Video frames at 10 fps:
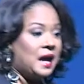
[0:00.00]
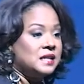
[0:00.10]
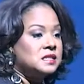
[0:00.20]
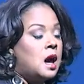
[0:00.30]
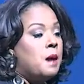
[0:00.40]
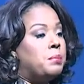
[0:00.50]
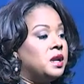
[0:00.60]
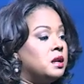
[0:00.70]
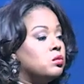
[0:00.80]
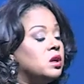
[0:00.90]
ads.
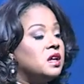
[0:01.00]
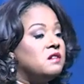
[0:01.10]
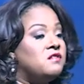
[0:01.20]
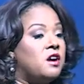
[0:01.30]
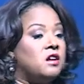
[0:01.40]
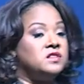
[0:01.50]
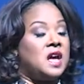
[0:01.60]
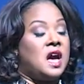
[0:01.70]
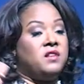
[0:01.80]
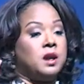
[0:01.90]
But it really involves
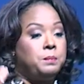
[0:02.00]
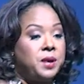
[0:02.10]
having a